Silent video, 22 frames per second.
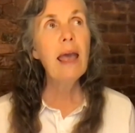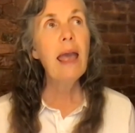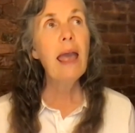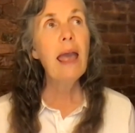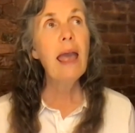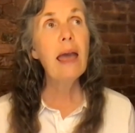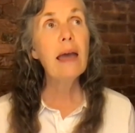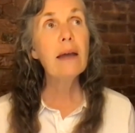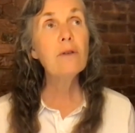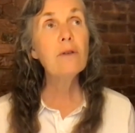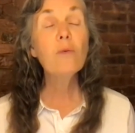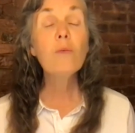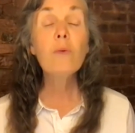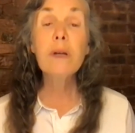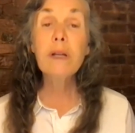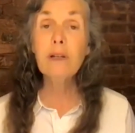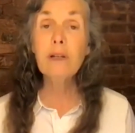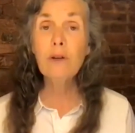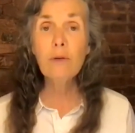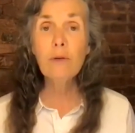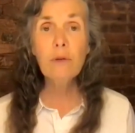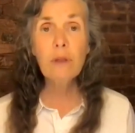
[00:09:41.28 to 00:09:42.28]
And we
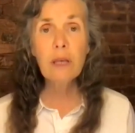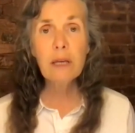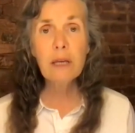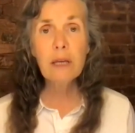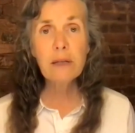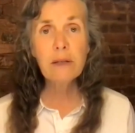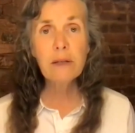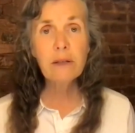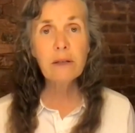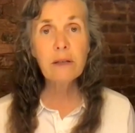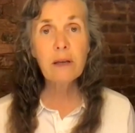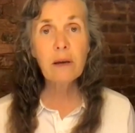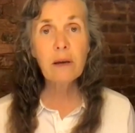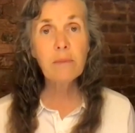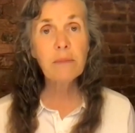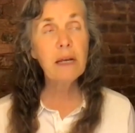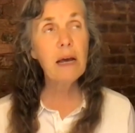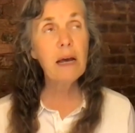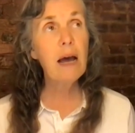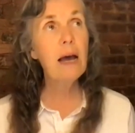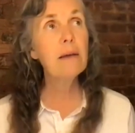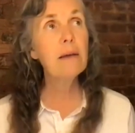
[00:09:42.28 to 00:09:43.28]
do this
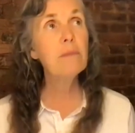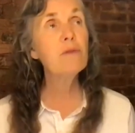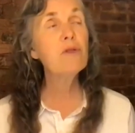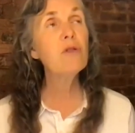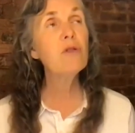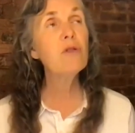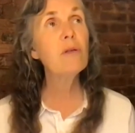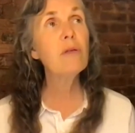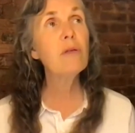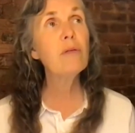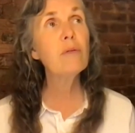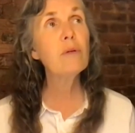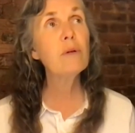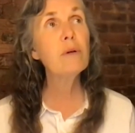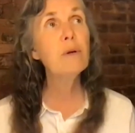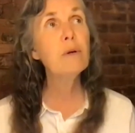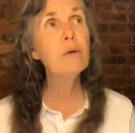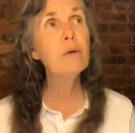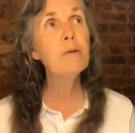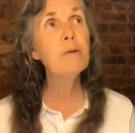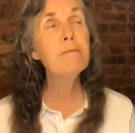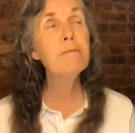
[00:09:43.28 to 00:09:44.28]
sometimes
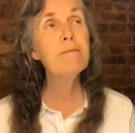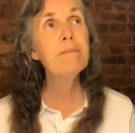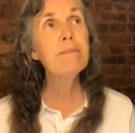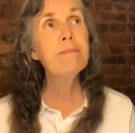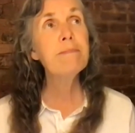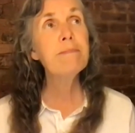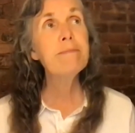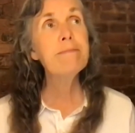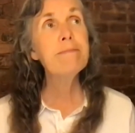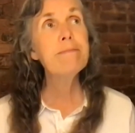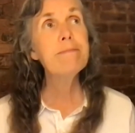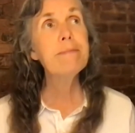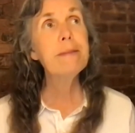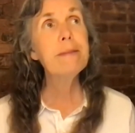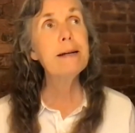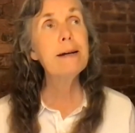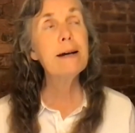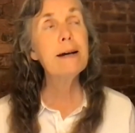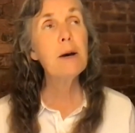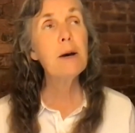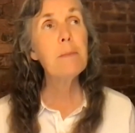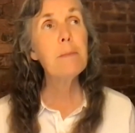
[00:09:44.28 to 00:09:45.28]
through
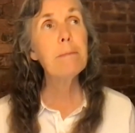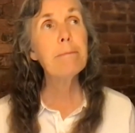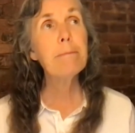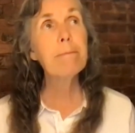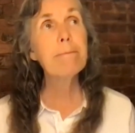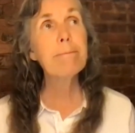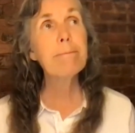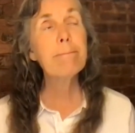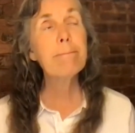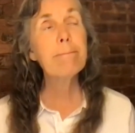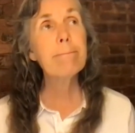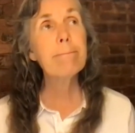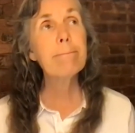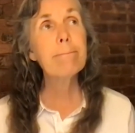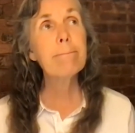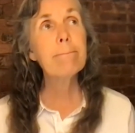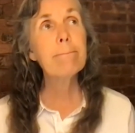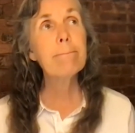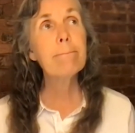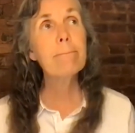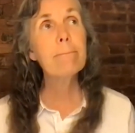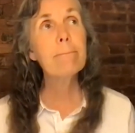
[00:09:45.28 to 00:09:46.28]
um,
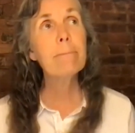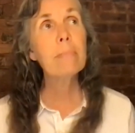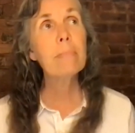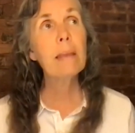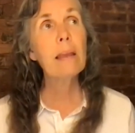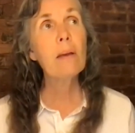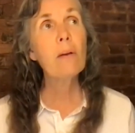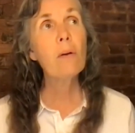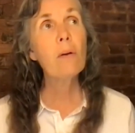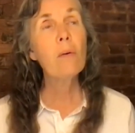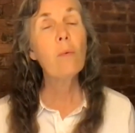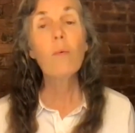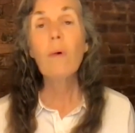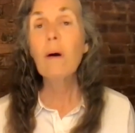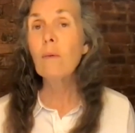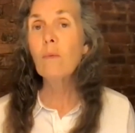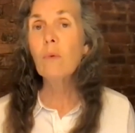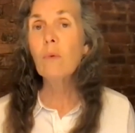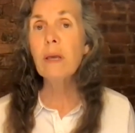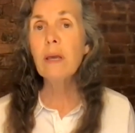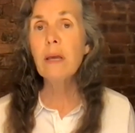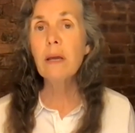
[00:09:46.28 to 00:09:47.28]

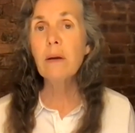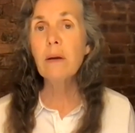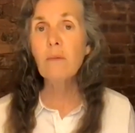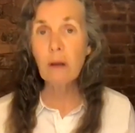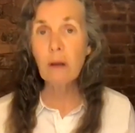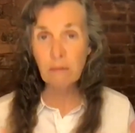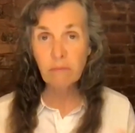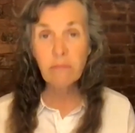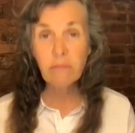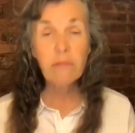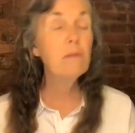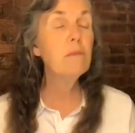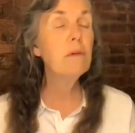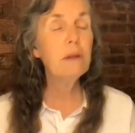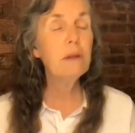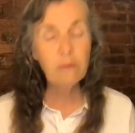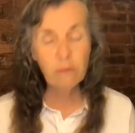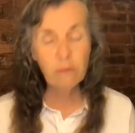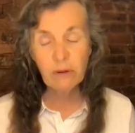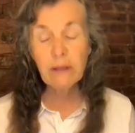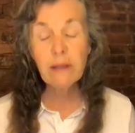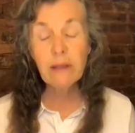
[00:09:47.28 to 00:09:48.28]
what we what
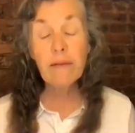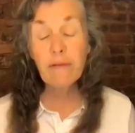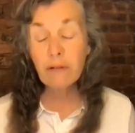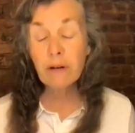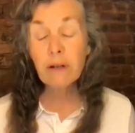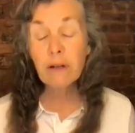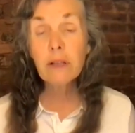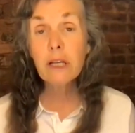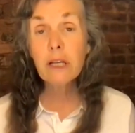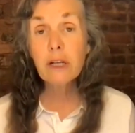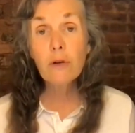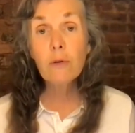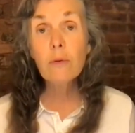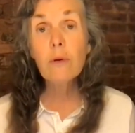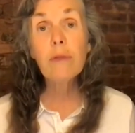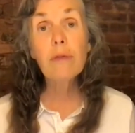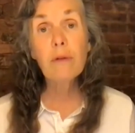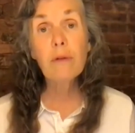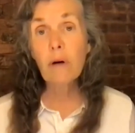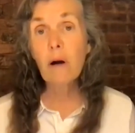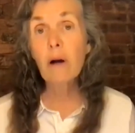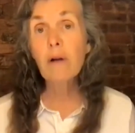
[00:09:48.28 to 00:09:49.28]
well we definitely do it
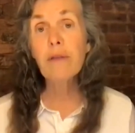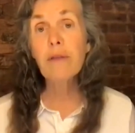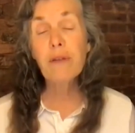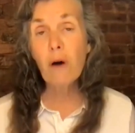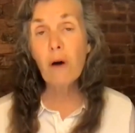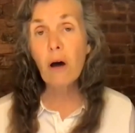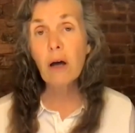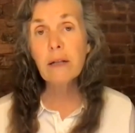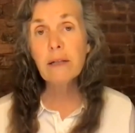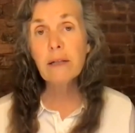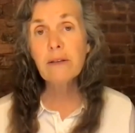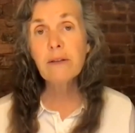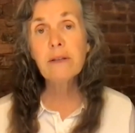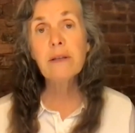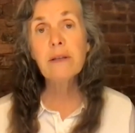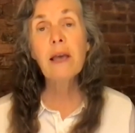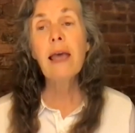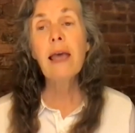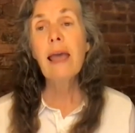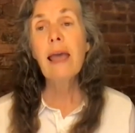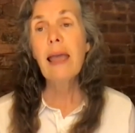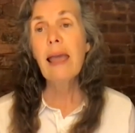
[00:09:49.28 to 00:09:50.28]
through our thoughts
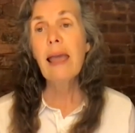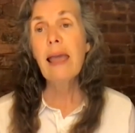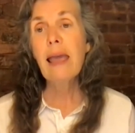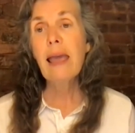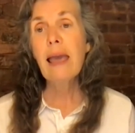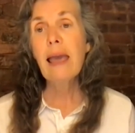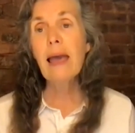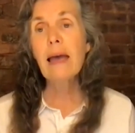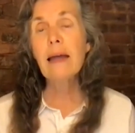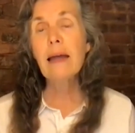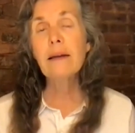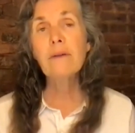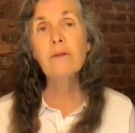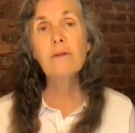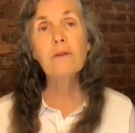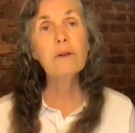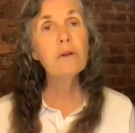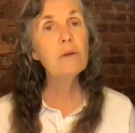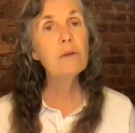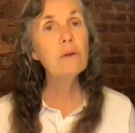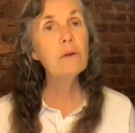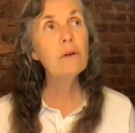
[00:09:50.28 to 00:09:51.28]
and